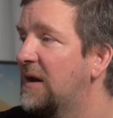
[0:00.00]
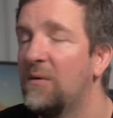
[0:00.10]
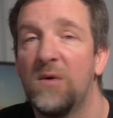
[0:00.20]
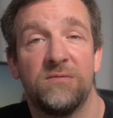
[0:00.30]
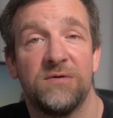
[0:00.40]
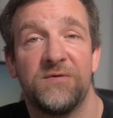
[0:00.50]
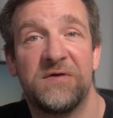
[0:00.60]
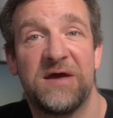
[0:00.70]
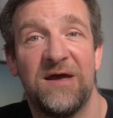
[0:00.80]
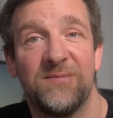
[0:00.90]
I won't lose
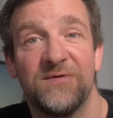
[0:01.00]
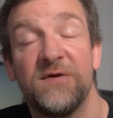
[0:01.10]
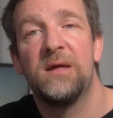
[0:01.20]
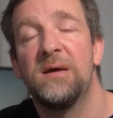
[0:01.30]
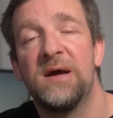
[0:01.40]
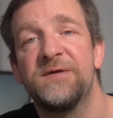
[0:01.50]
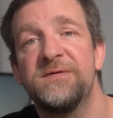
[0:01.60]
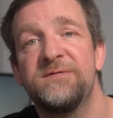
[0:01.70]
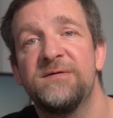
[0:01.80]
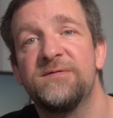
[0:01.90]
the cables. As
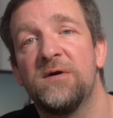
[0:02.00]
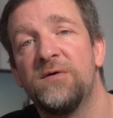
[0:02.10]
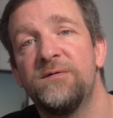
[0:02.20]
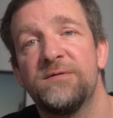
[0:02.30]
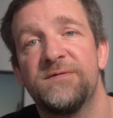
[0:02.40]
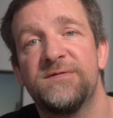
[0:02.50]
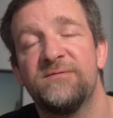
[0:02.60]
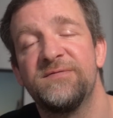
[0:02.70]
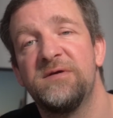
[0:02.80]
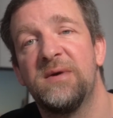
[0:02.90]
this is a
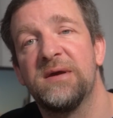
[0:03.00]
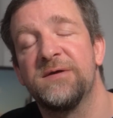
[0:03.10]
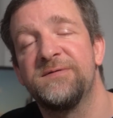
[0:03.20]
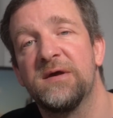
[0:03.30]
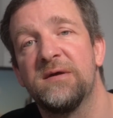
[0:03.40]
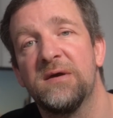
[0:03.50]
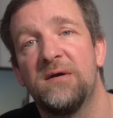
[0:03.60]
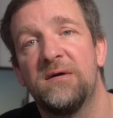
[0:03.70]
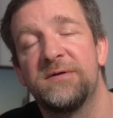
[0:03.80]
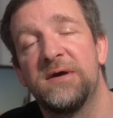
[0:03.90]
170 meg a second
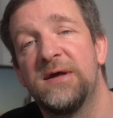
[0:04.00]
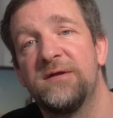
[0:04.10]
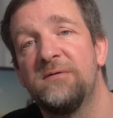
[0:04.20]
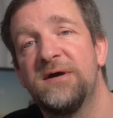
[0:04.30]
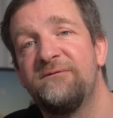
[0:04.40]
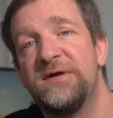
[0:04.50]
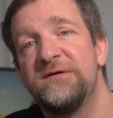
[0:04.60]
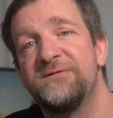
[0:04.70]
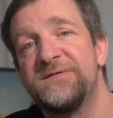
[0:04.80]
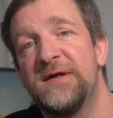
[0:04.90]
card and I don't have any
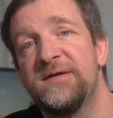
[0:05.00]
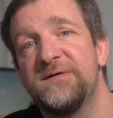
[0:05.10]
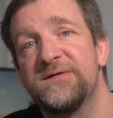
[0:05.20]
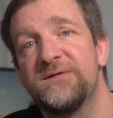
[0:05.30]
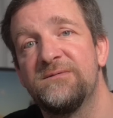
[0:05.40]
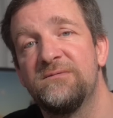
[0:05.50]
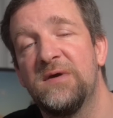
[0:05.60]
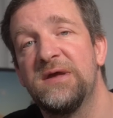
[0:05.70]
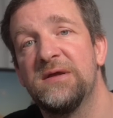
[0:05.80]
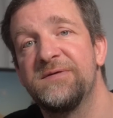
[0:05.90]
of SanDisk's
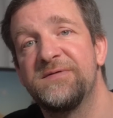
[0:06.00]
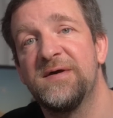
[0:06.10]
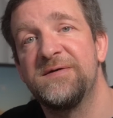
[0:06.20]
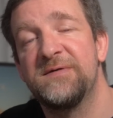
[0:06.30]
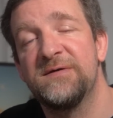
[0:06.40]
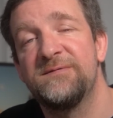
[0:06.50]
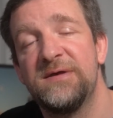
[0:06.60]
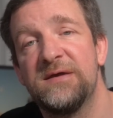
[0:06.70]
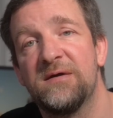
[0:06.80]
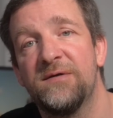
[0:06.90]
regular sized
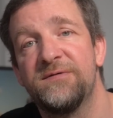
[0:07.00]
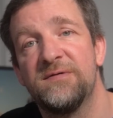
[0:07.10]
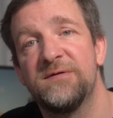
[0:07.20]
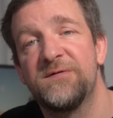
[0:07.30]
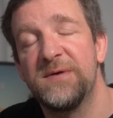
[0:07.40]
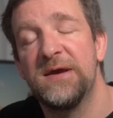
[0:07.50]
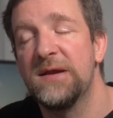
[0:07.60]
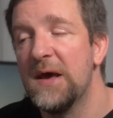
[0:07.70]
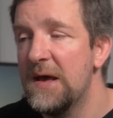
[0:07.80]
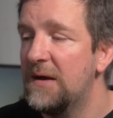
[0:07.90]
SD cards at this
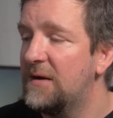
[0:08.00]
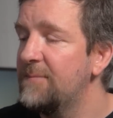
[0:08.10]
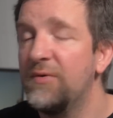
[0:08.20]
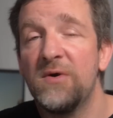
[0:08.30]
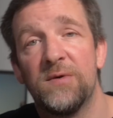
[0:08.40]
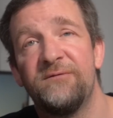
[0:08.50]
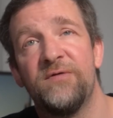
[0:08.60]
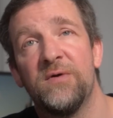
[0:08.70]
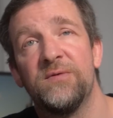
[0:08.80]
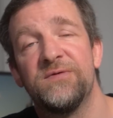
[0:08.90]
speed, I bought one of
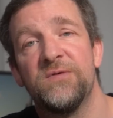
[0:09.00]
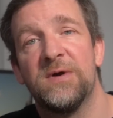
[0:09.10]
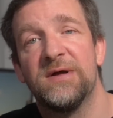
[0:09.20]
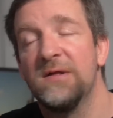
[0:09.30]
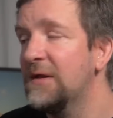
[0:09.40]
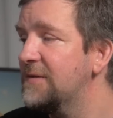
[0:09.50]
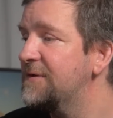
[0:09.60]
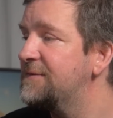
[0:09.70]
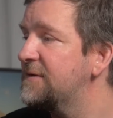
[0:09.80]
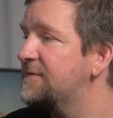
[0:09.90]
those as well.
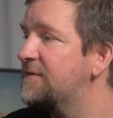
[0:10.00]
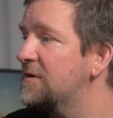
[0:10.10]
This is the